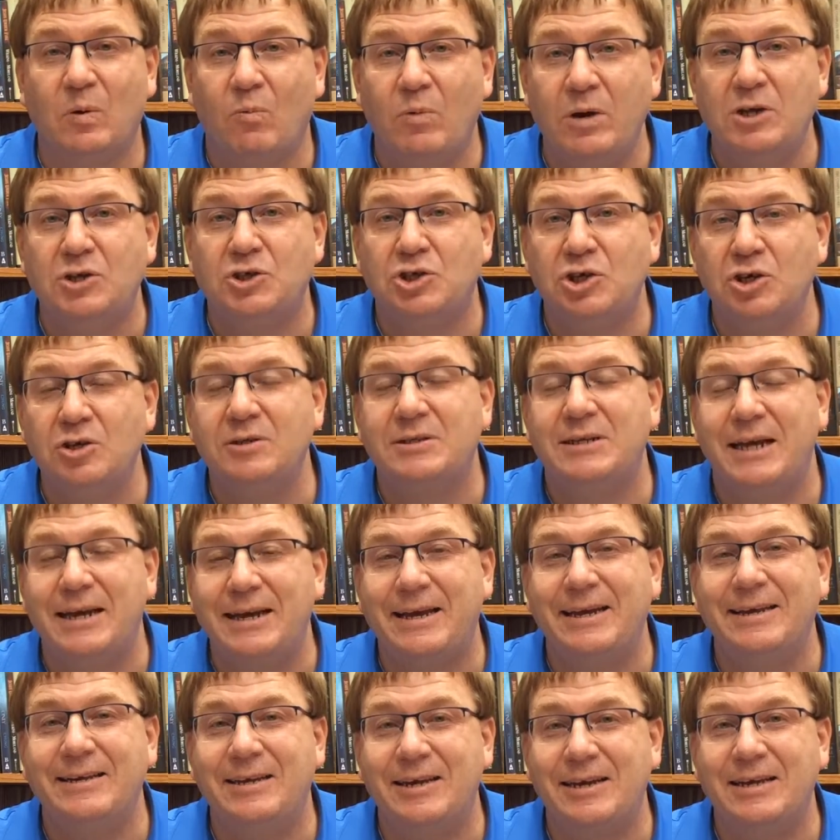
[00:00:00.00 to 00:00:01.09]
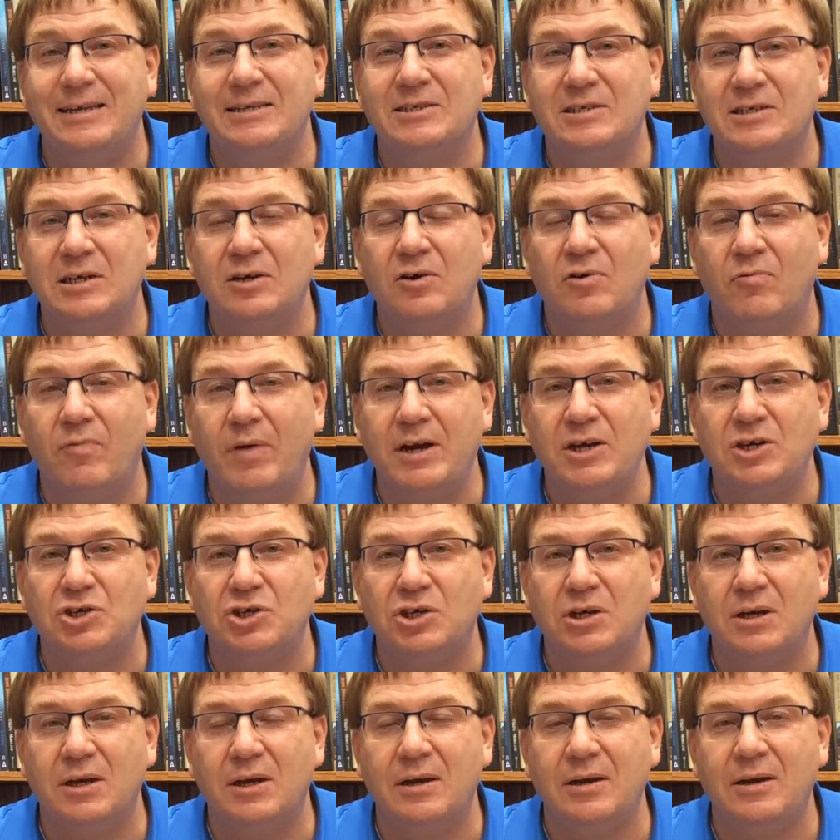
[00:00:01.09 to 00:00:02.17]
should take into
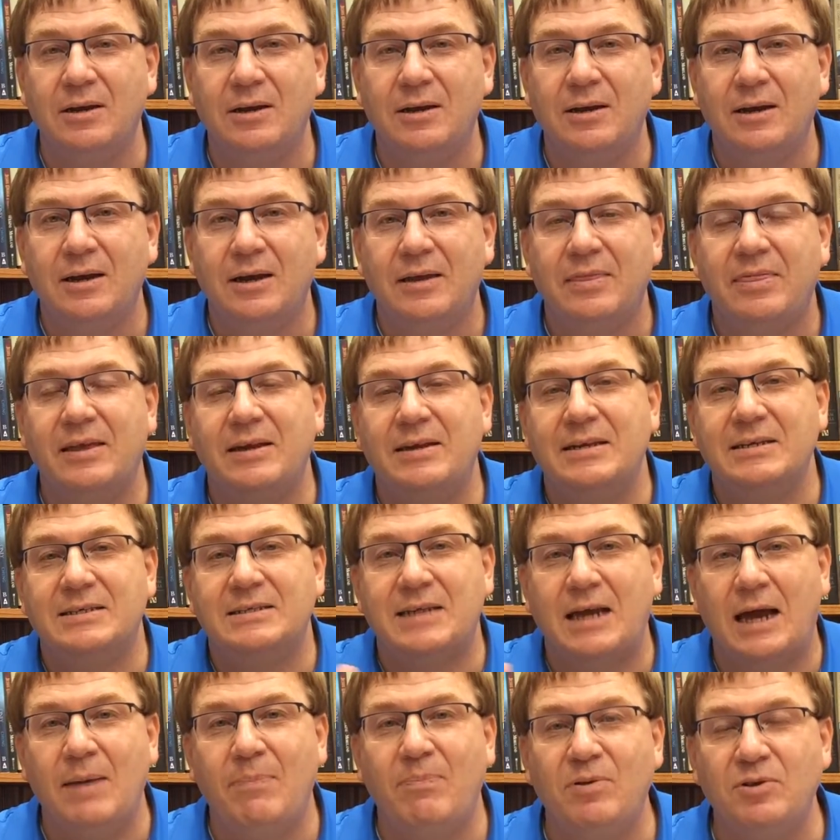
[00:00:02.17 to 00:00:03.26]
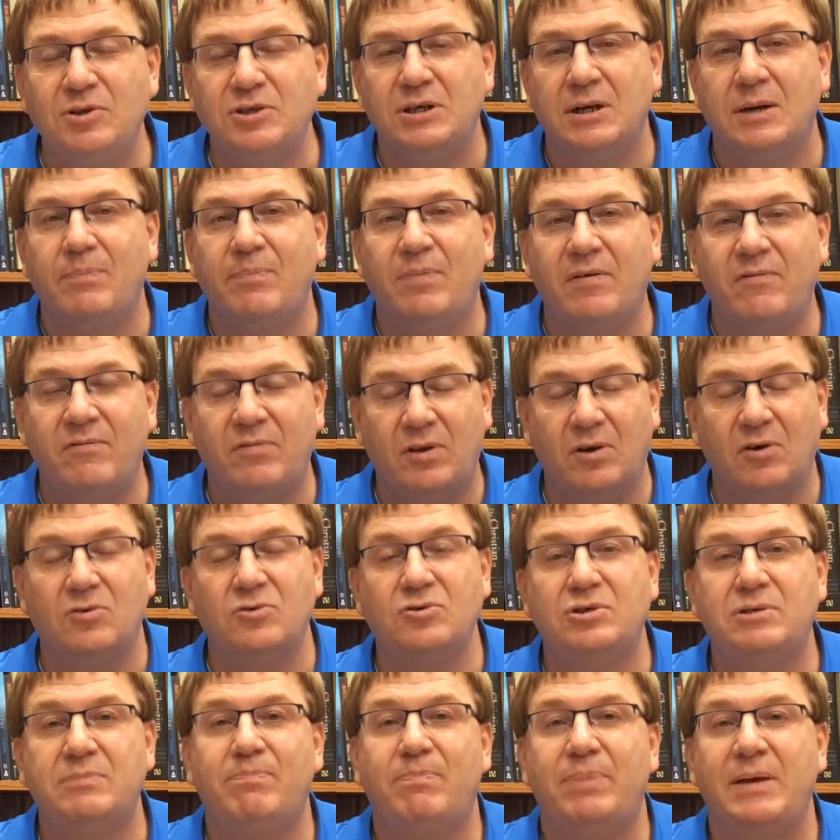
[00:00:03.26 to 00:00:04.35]
consideration the discipleship of
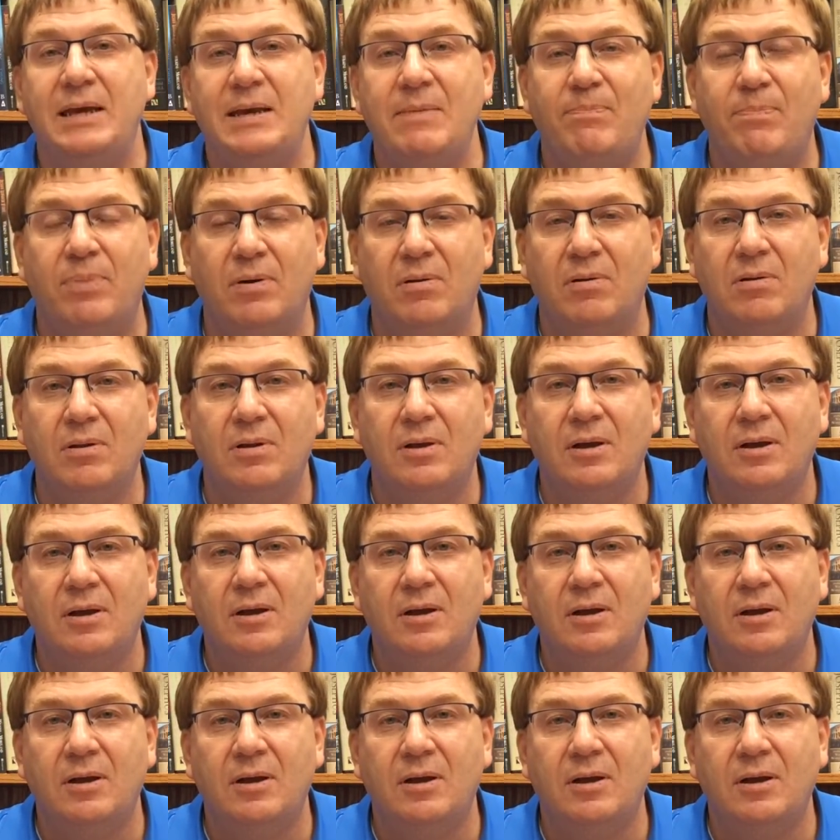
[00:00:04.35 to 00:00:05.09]
those people.